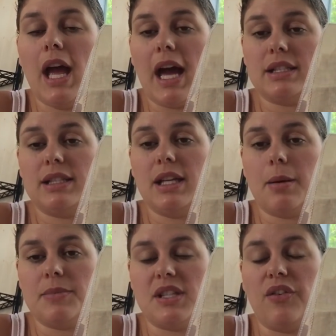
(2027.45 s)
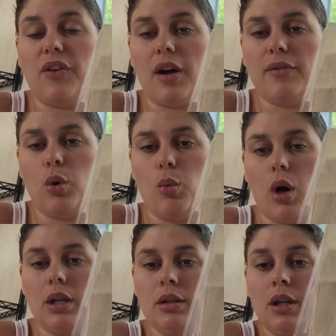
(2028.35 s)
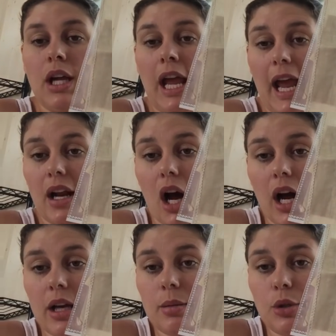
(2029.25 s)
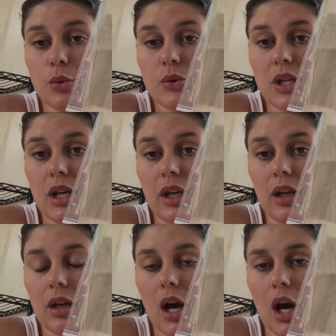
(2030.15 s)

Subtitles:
as DMC 501. And I am using,